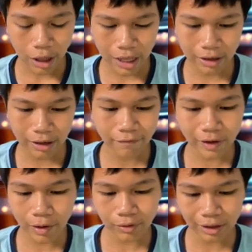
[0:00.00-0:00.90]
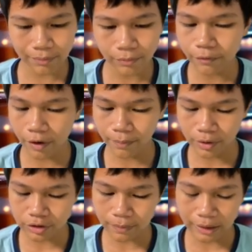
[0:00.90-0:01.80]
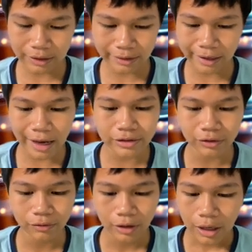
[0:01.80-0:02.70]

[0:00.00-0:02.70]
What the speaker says: And after that we can move our bishop and castle.